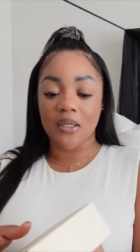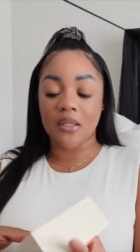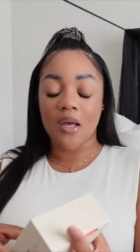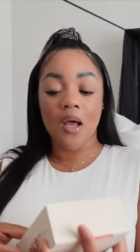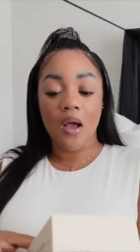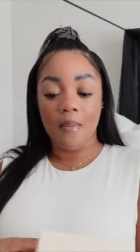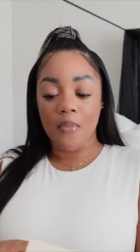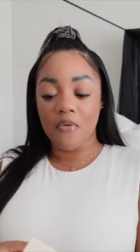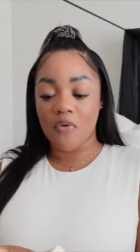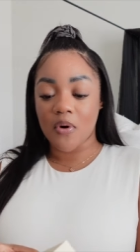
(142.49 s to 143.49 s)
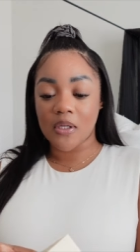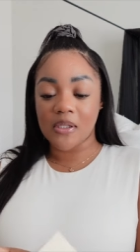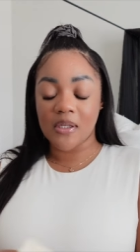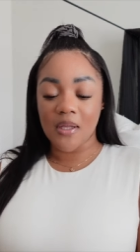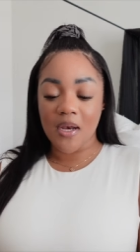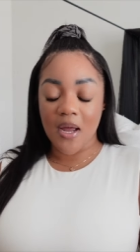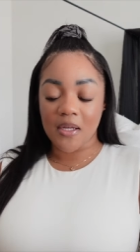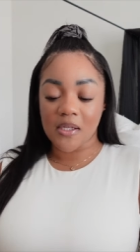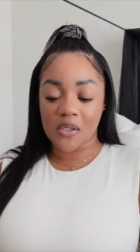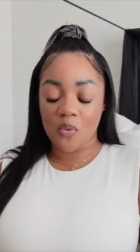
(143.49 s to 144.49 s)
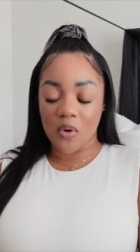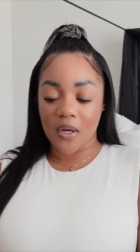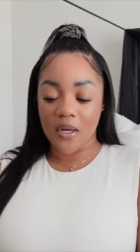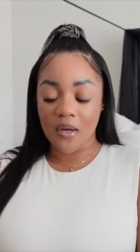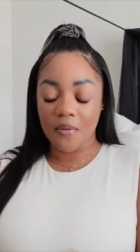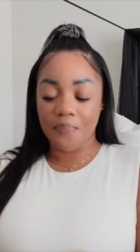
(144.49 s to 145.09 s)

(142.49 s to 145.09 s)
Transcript: Let's move on to the next one.